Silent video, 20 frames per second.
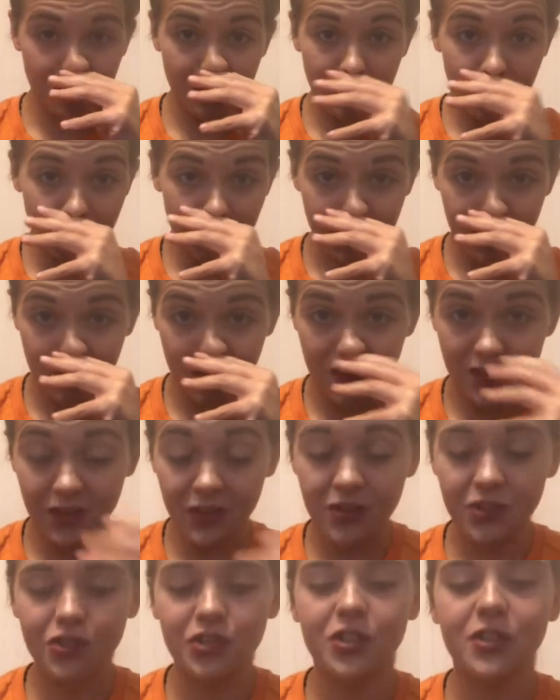I know it's so
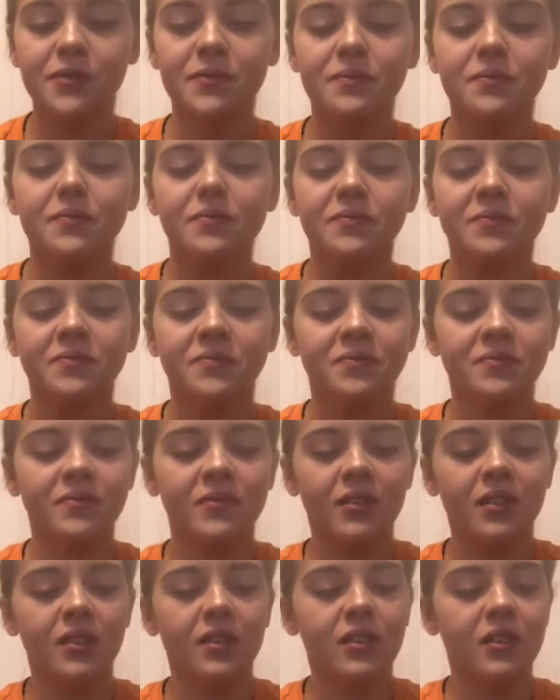itchy.
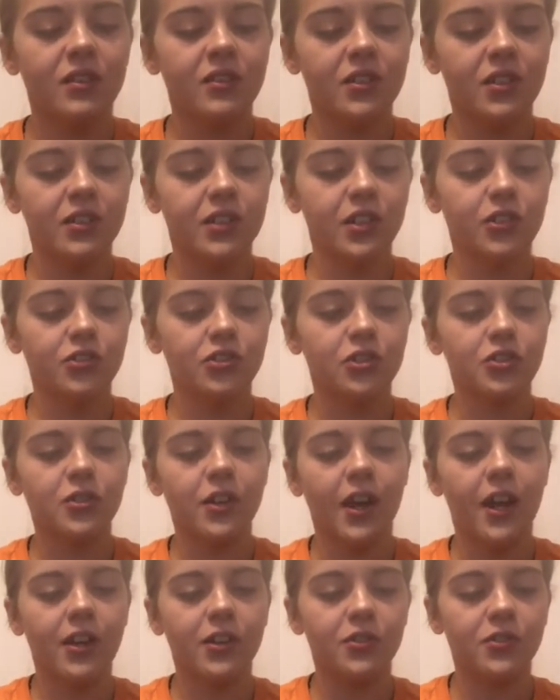So it tells you how
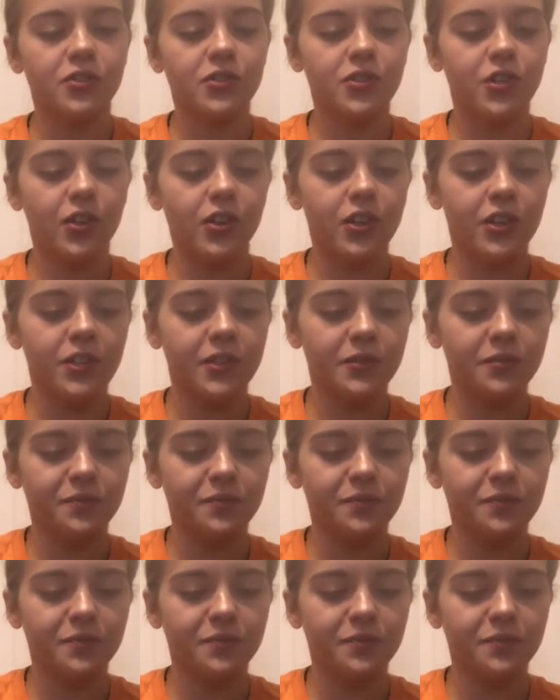you start it.